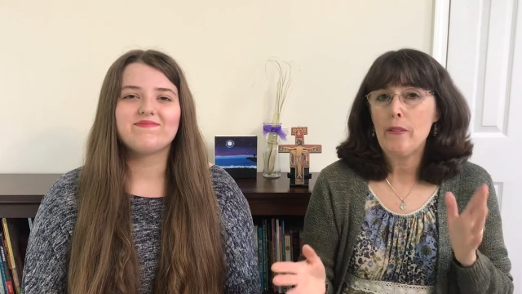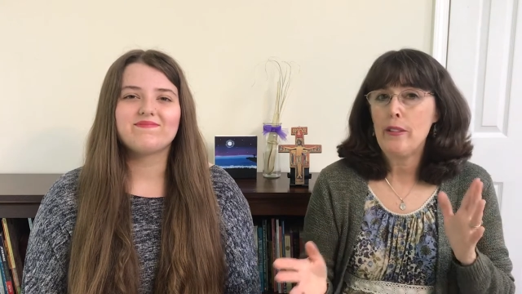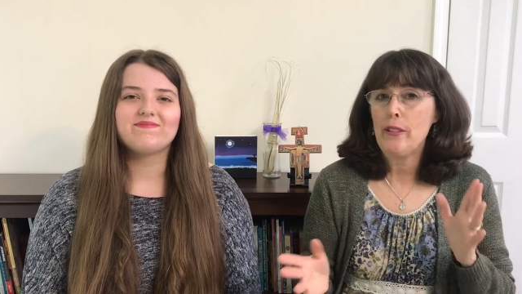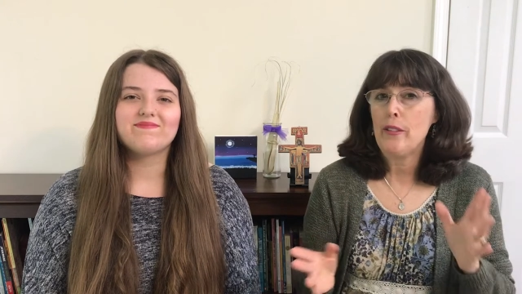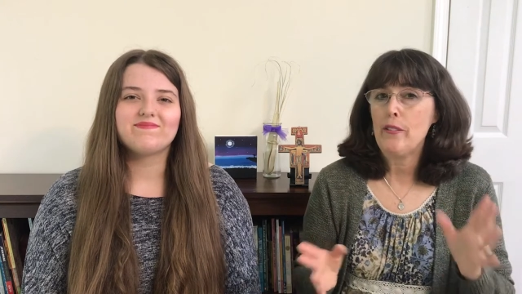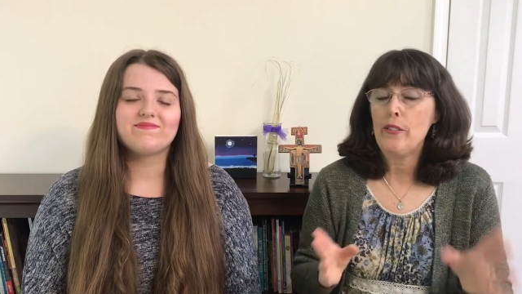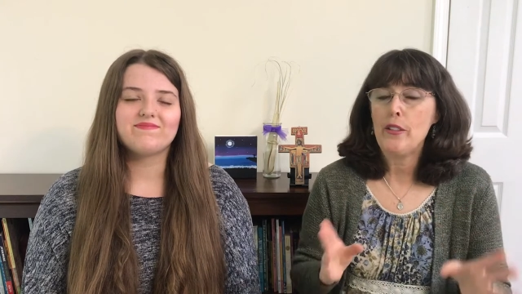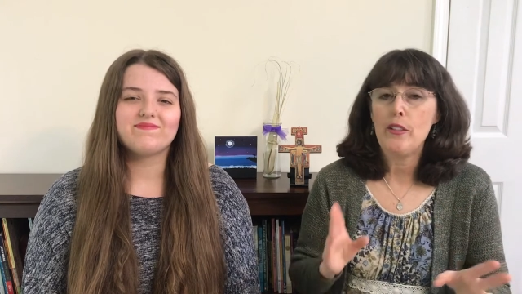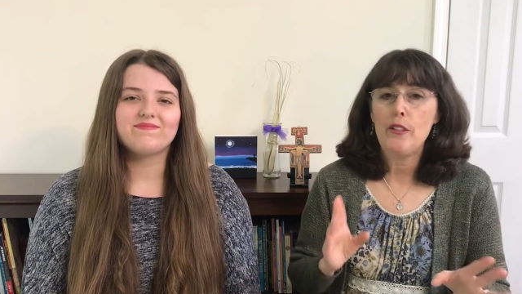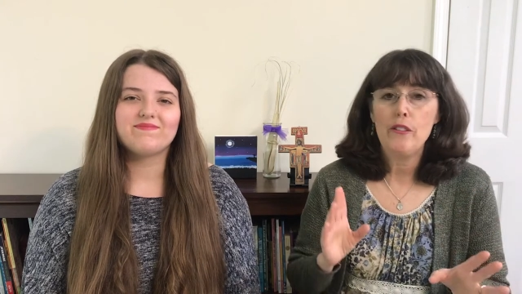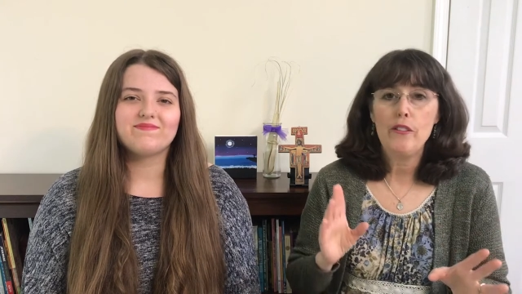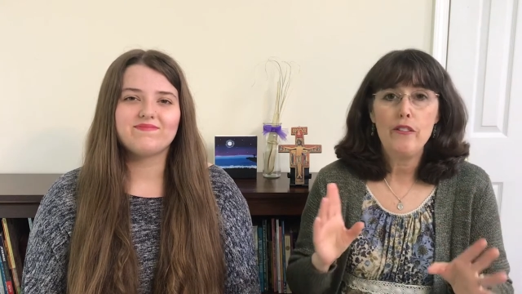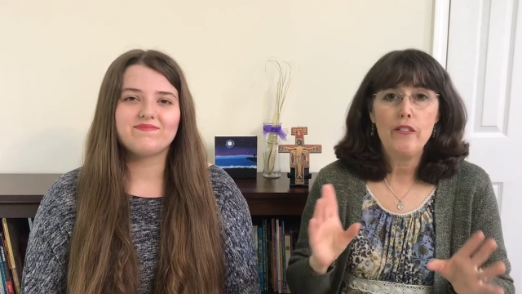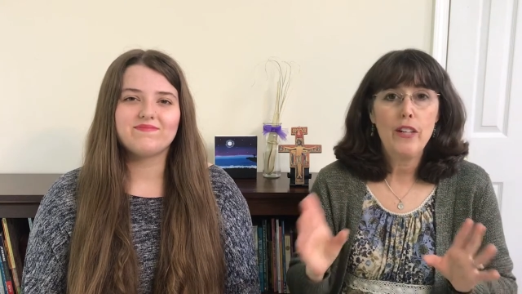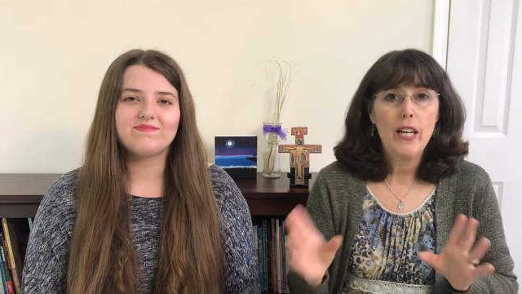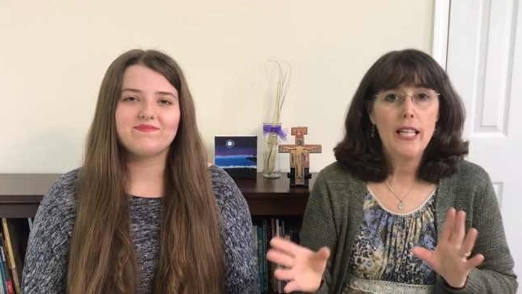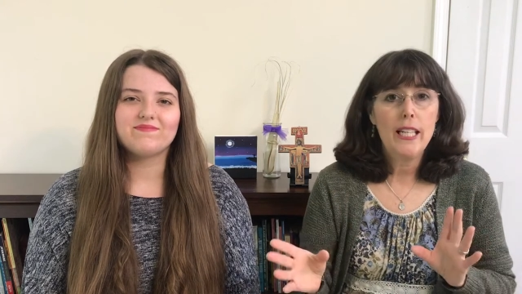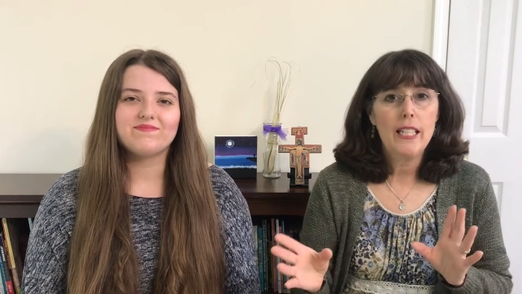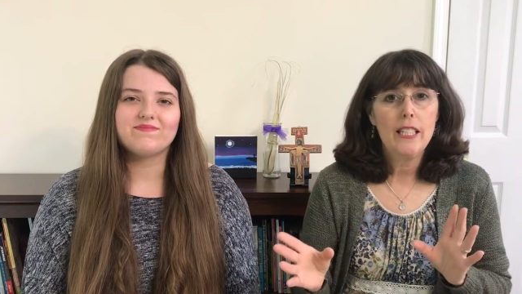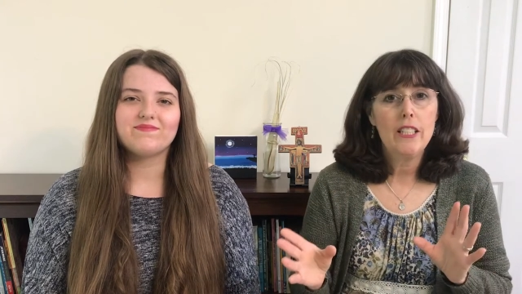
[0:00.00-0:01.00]
Speaker 1: with a few
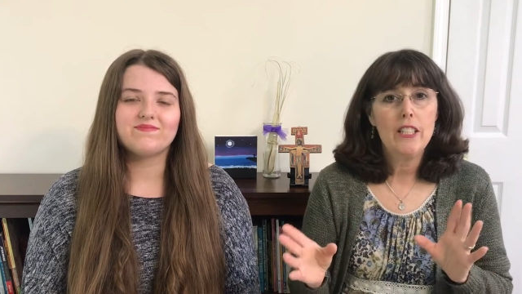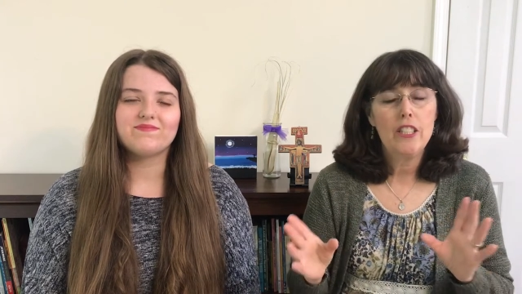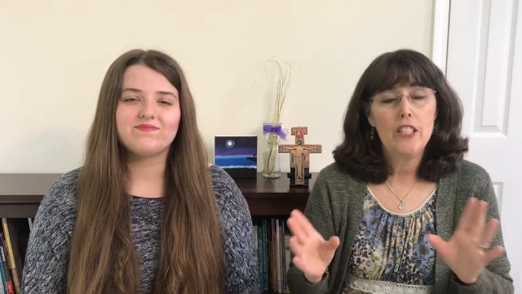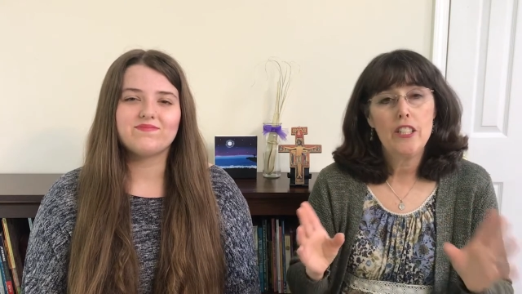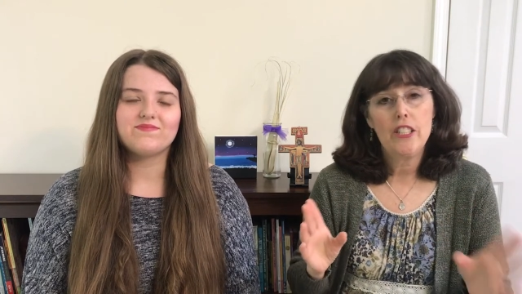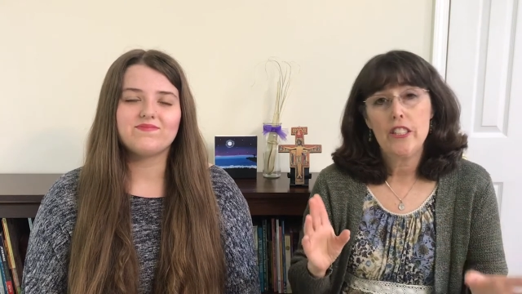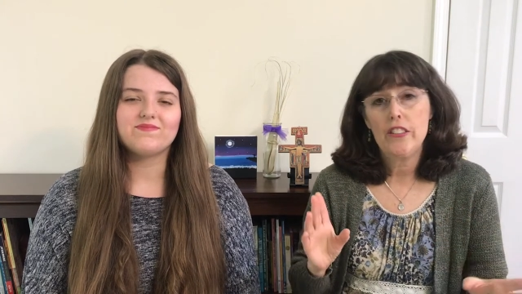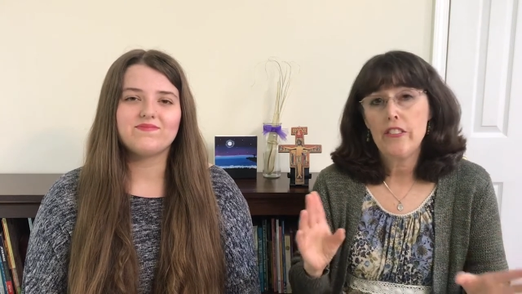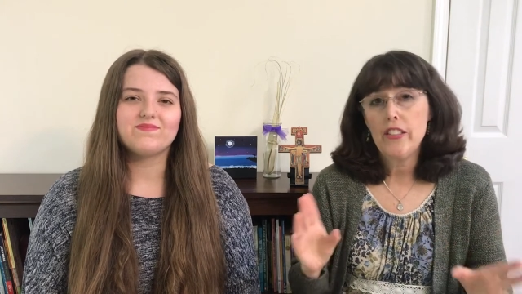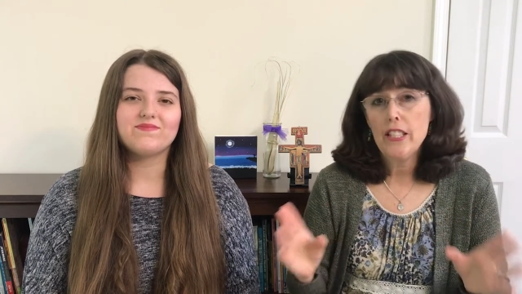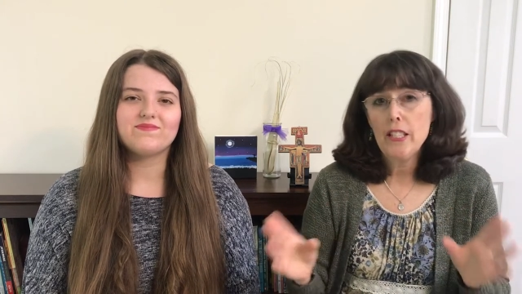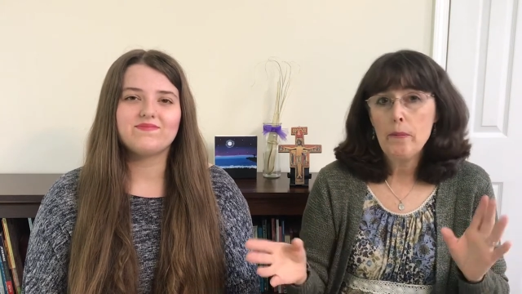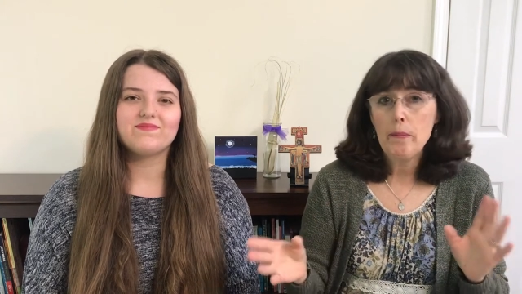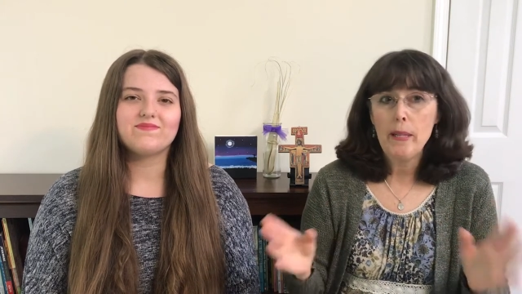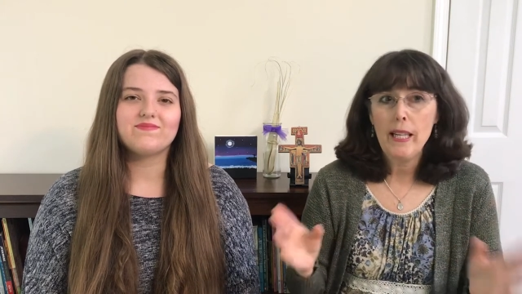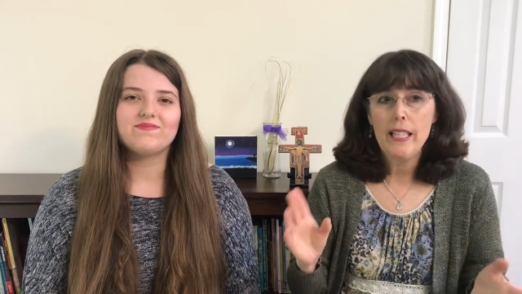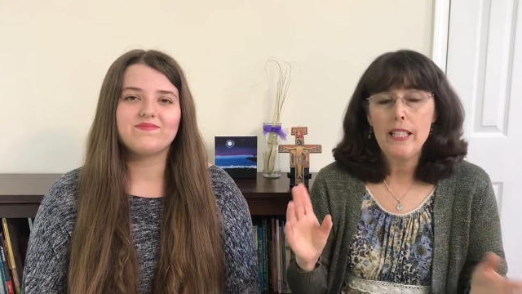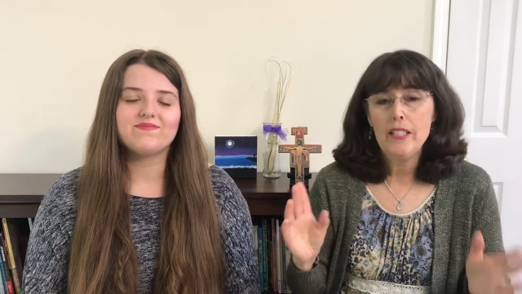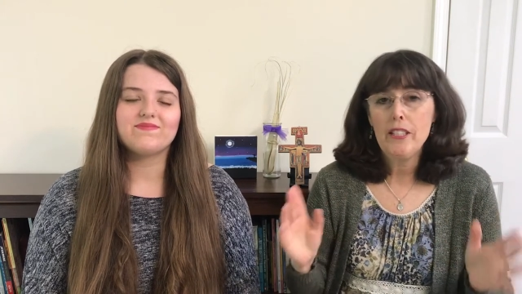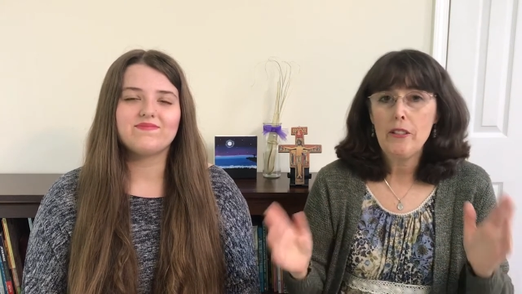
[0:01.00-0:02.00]
fun
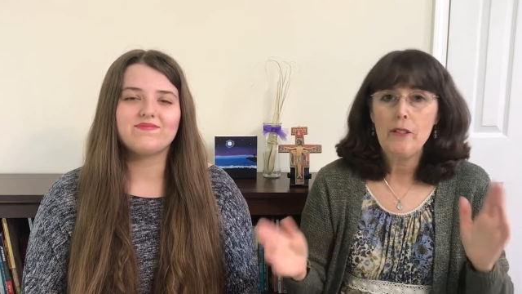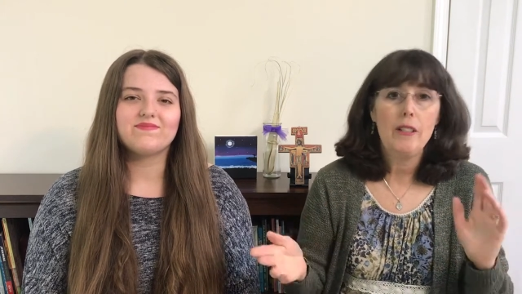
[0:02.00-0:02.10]
trivia-based